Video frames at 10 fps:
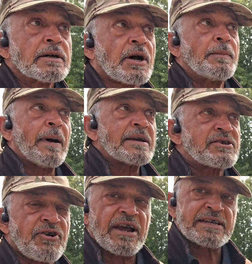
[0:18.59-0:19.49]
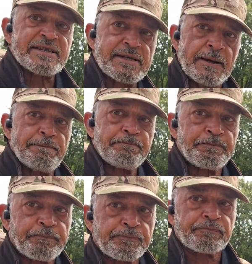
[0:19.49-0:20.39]
combat stress.
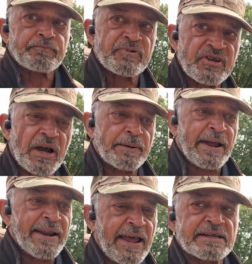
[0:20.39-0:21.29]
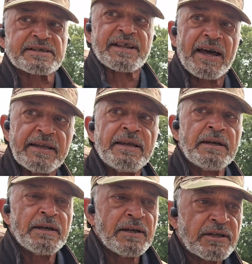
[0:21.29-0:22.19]
So I'm going out today.
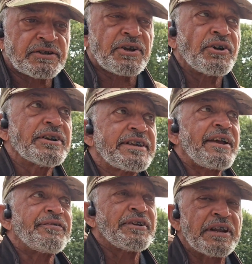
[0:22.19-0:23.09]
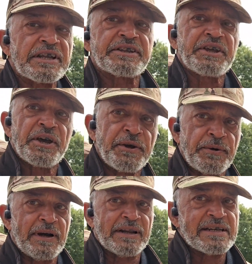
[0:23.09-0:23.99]
Gonna definitely
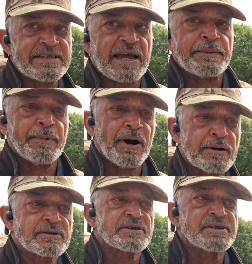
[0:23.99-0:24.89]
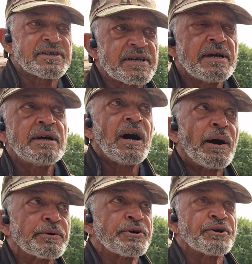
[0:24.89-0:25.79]
do at least 8 miles because
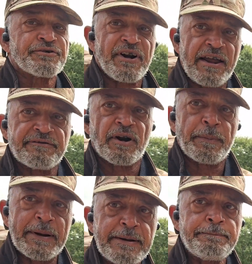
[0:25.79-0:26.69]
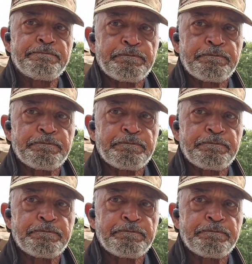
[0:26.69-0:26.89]
I'm doing a round robin.